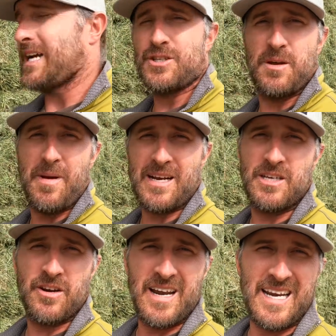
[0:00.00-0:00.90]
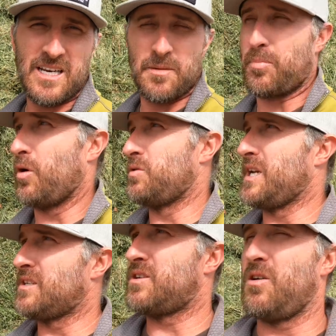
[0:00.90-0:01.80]
actually a bacteria eating the
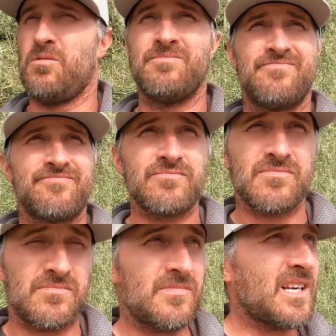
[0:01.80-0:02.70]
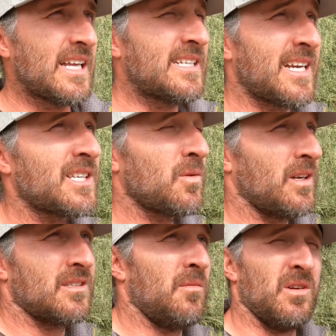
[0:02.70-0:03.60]
protein. So at least that's
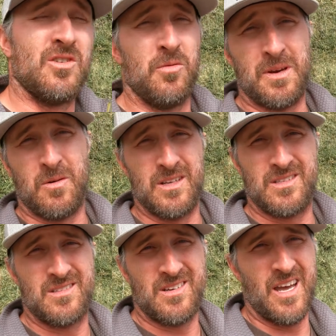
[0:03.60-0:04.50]
what someone told me once.